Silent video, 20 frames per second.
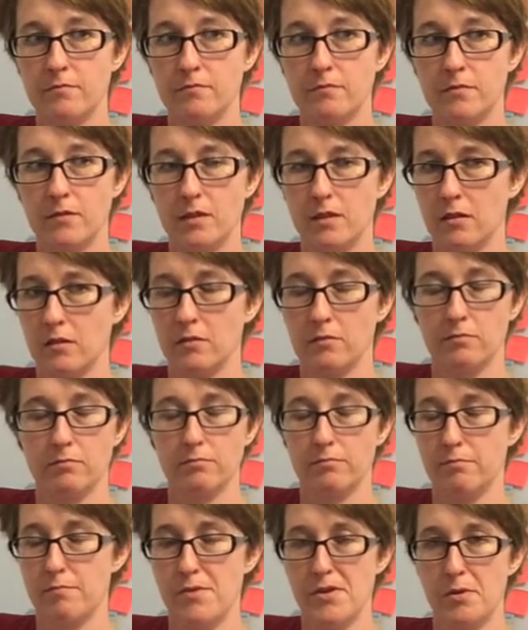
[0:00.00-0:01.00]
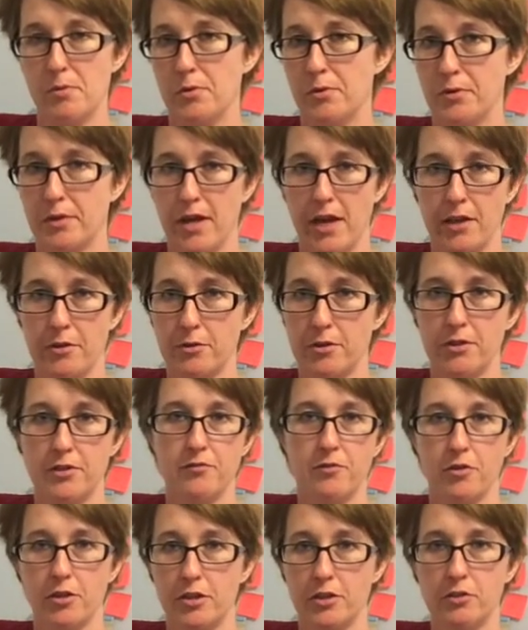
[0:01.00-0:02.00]
they're minimal calories
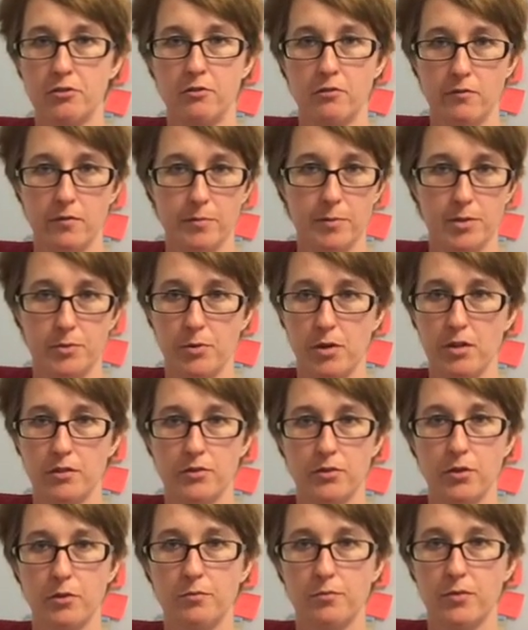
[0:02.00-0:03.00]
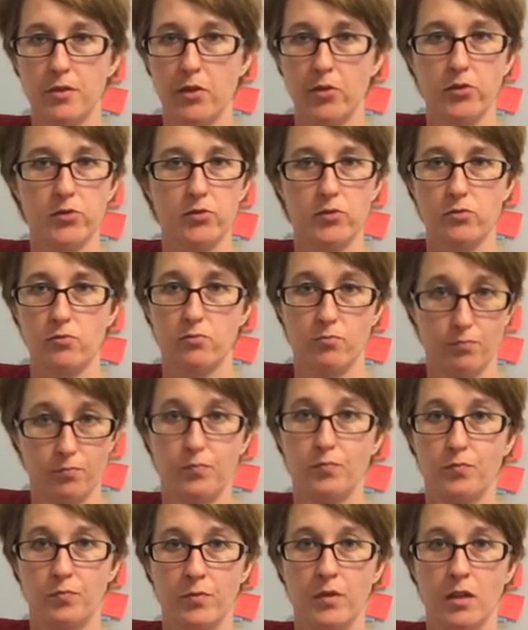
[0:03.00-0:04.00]
for like two of them as well. So those
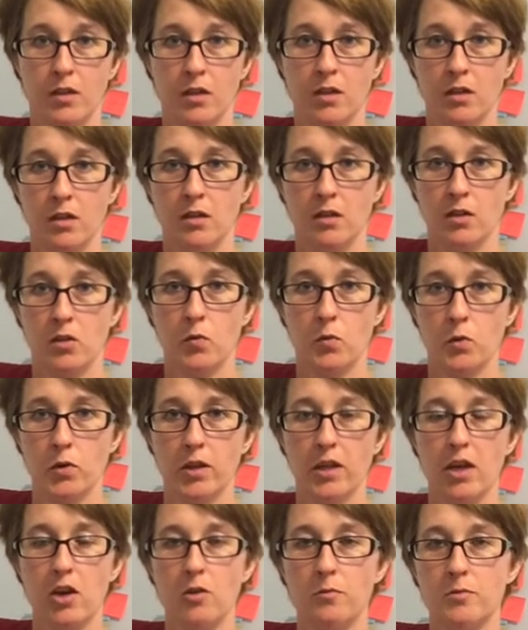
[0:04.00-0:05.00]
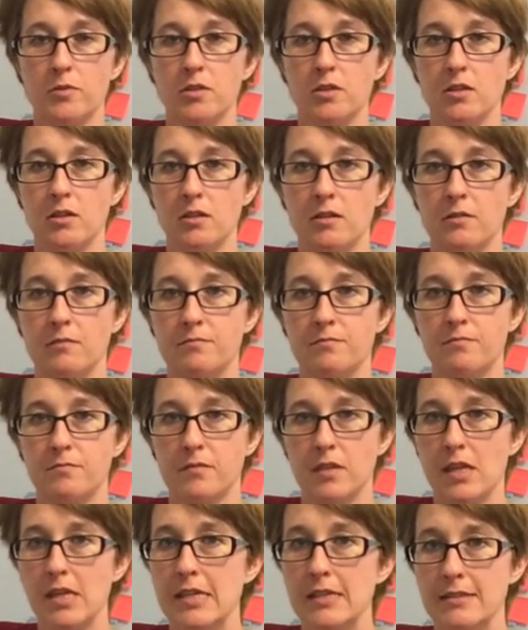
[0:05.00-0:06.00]
really help to
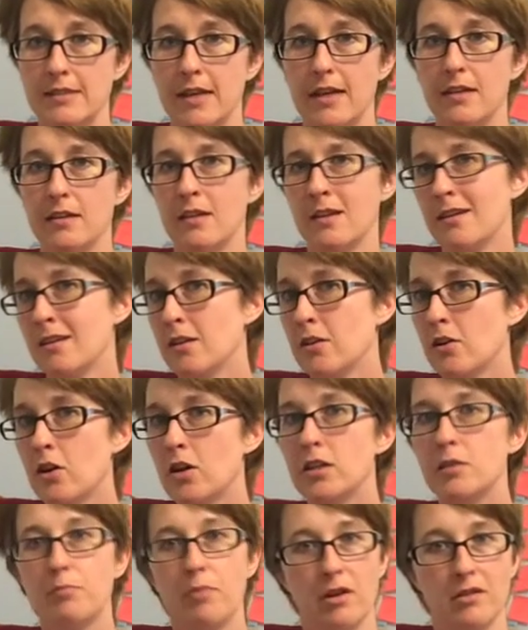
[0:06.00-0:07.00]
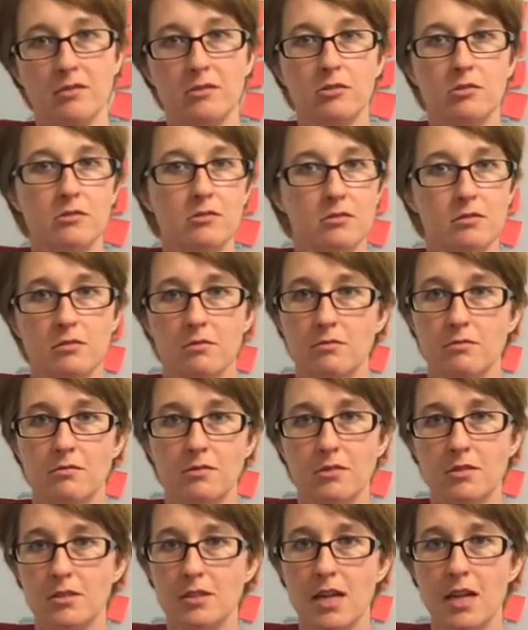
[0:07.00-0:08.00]
ease that. And I, you know, I'll eat pretzels
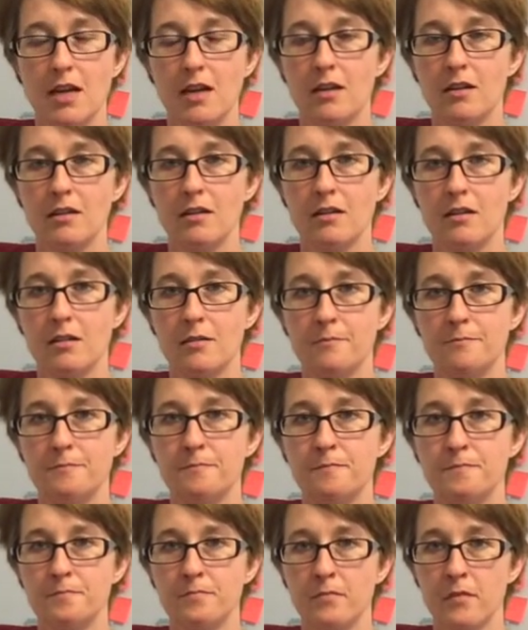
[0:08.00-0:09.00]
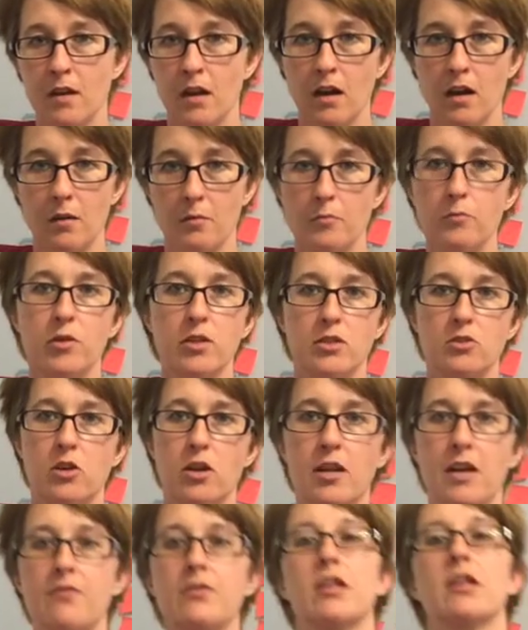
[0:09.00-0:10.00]
for a snack. Um, we try
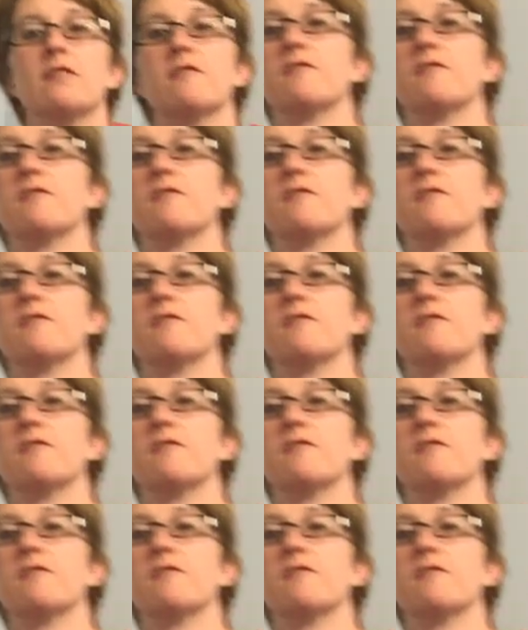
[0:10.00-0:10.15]
to have a lot